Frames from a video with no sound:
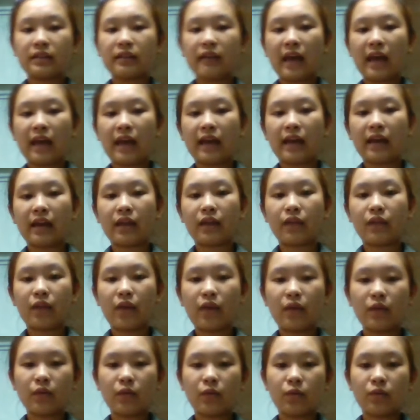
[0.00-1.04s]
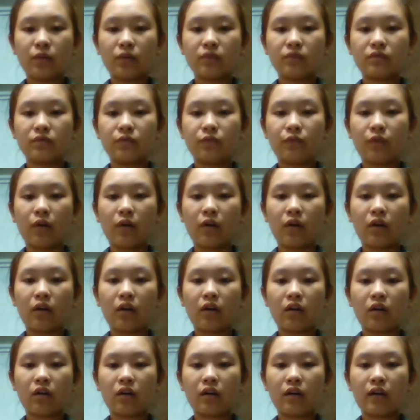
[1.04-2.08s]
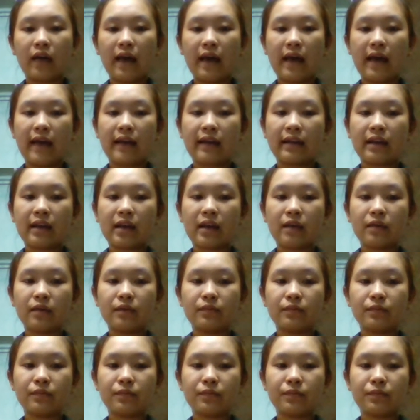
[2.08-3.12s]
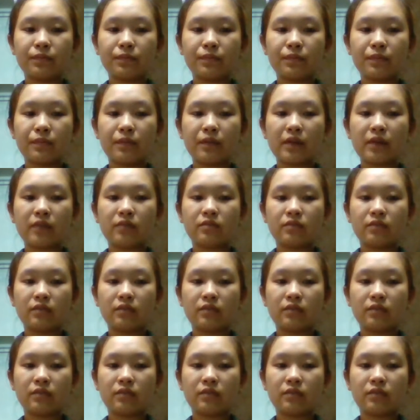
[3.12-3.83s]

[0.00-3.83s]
and dangerous for cars and buses,